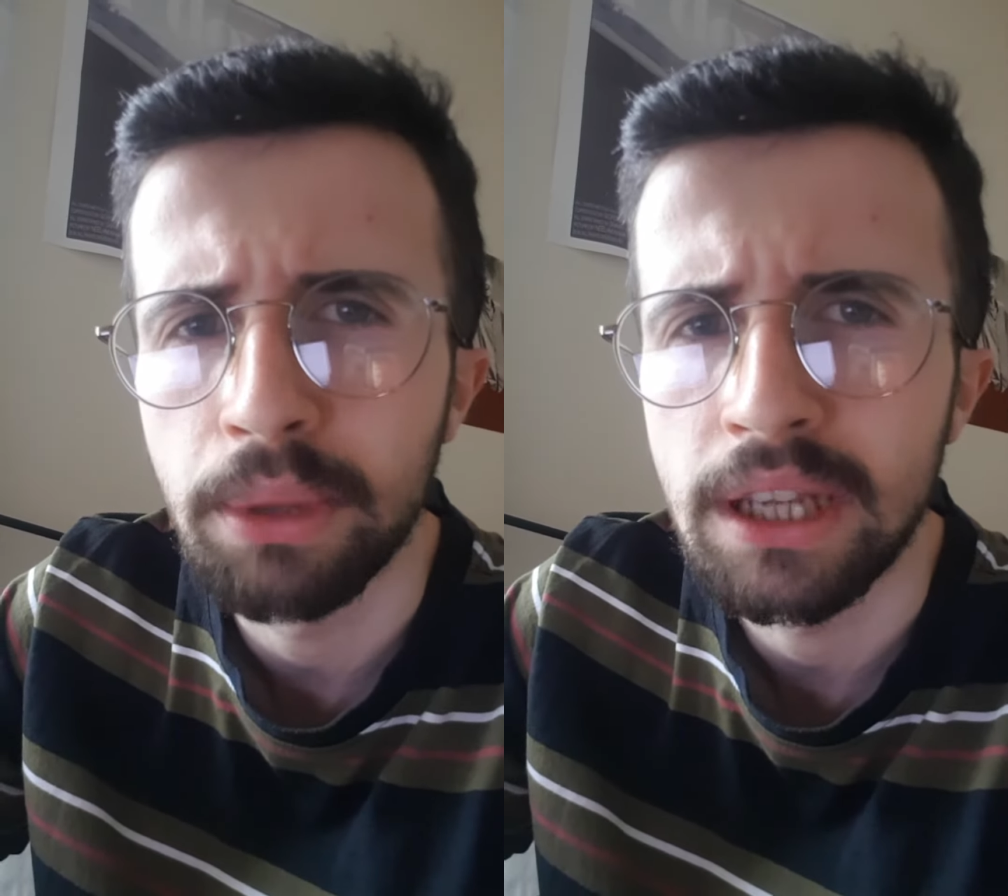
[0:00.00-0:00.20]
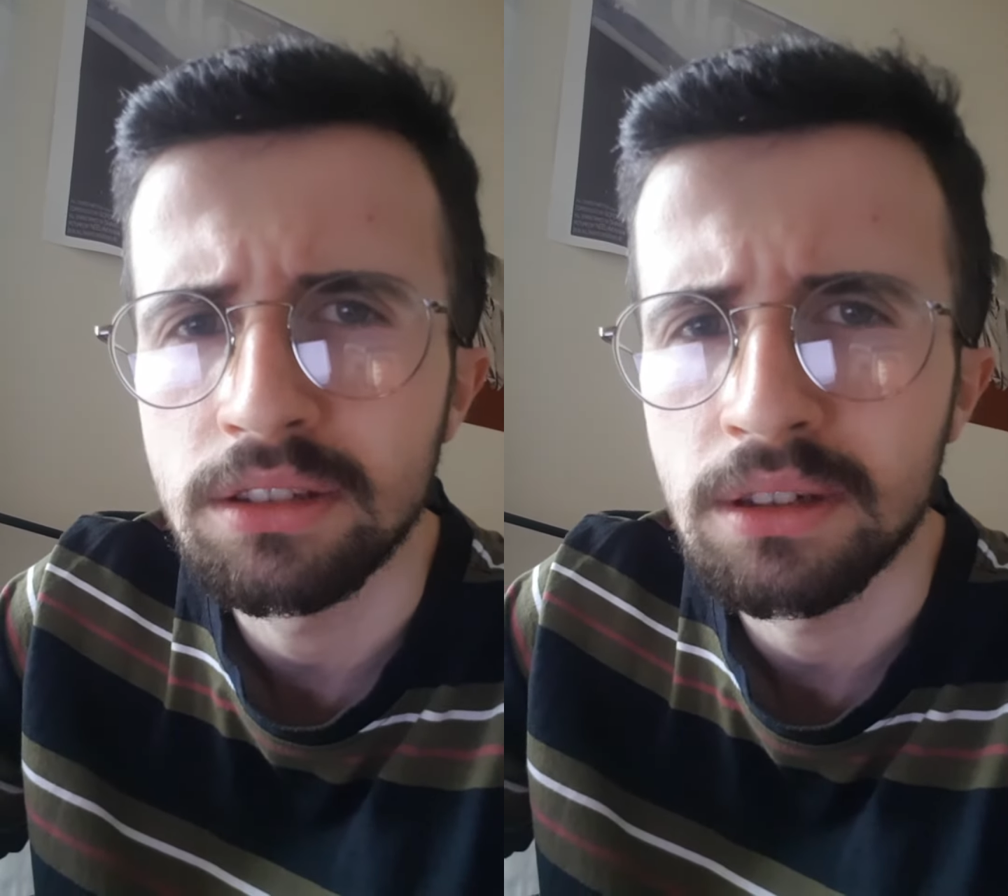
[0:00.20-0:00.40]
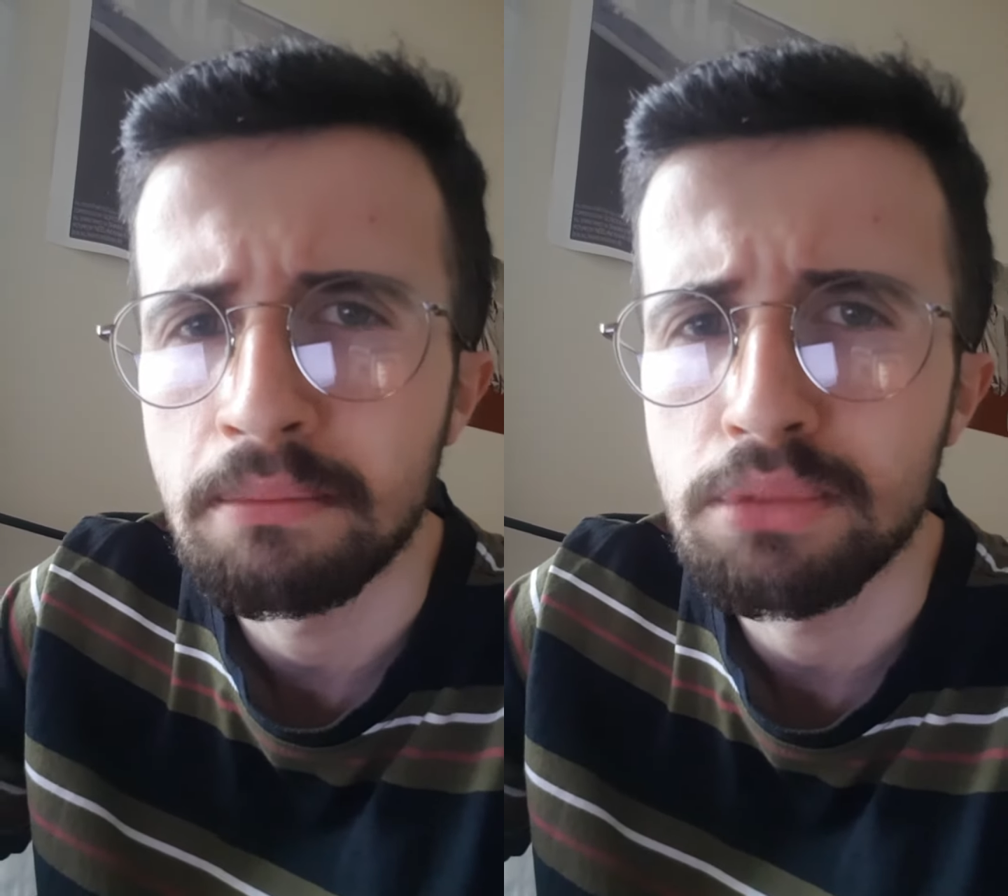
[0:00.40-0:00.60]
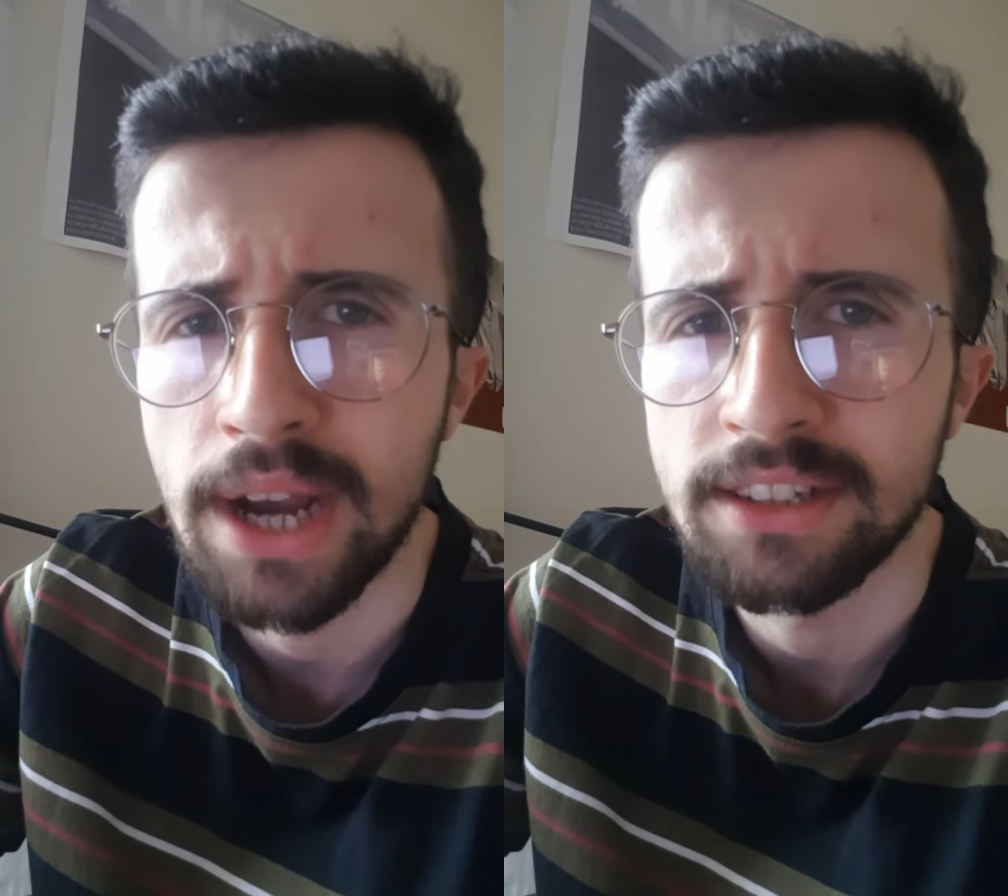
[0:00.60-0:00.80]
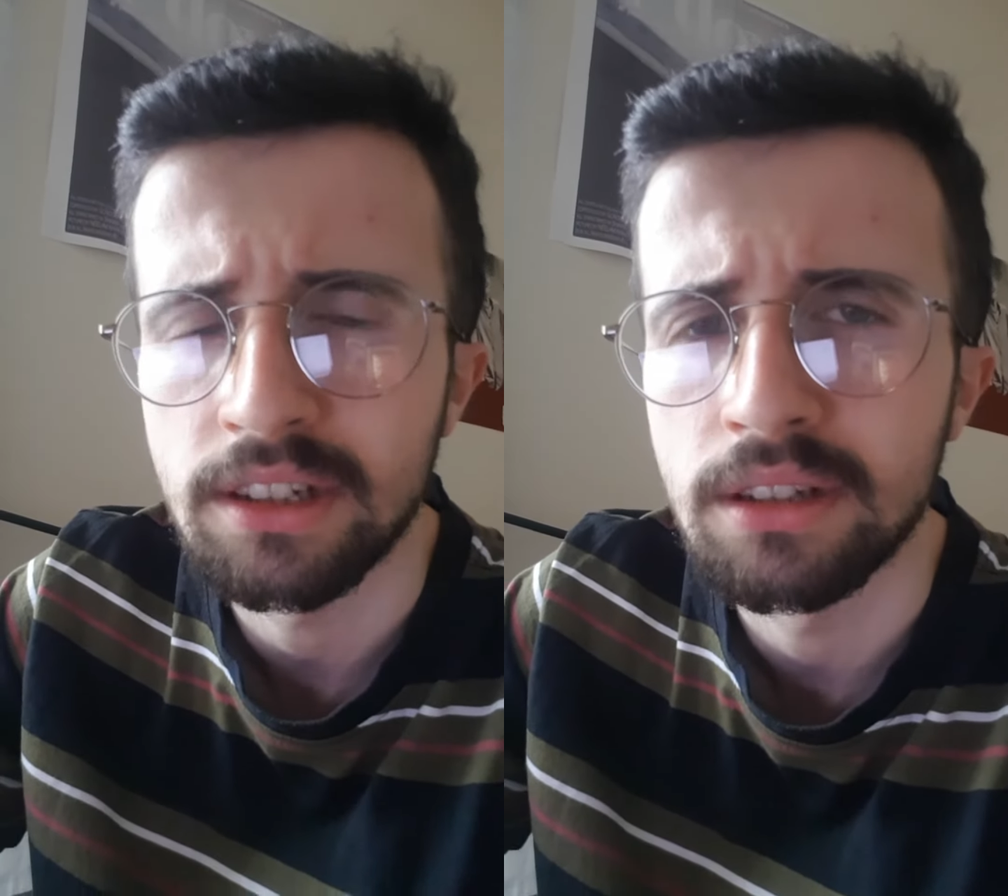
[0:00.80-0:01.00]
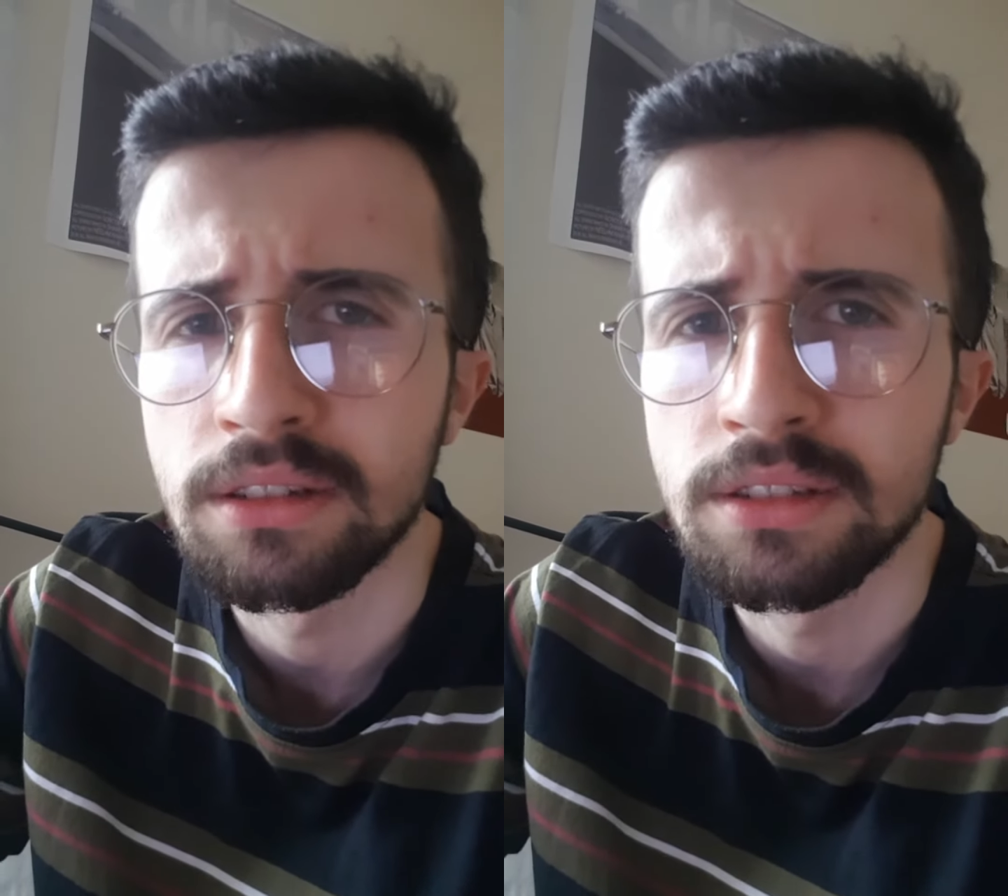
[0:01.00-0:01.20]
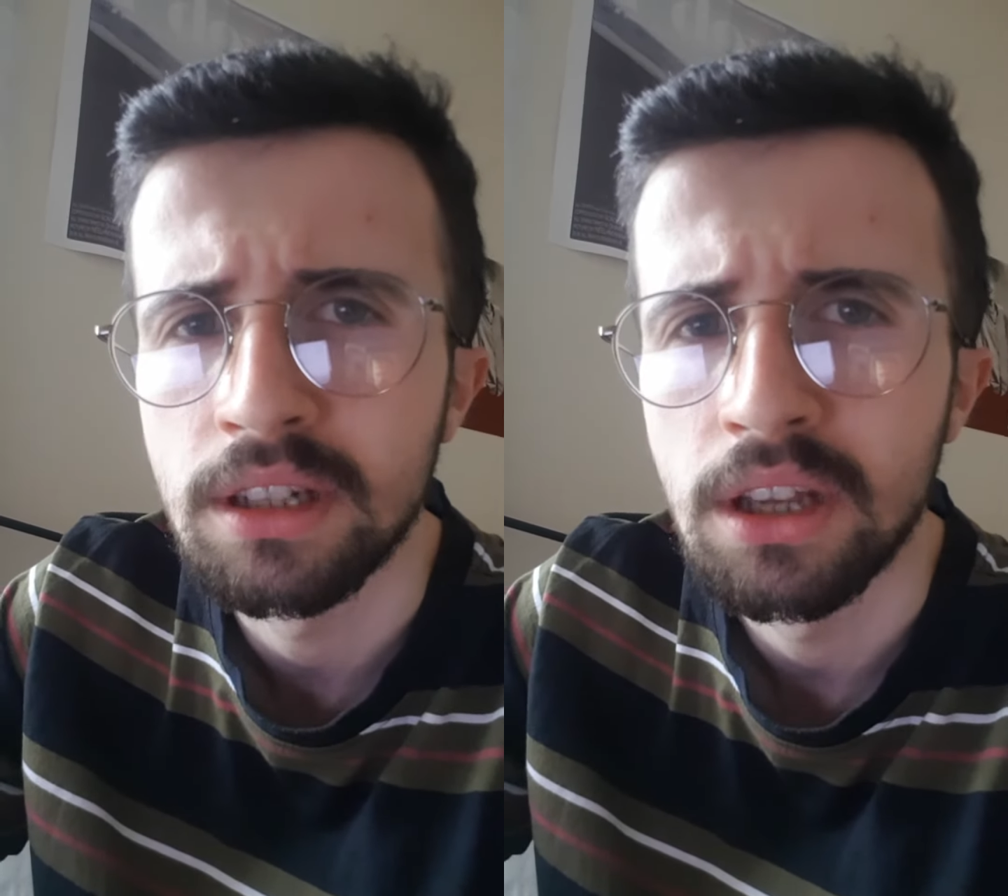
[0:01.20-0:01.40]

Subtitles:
be some practicals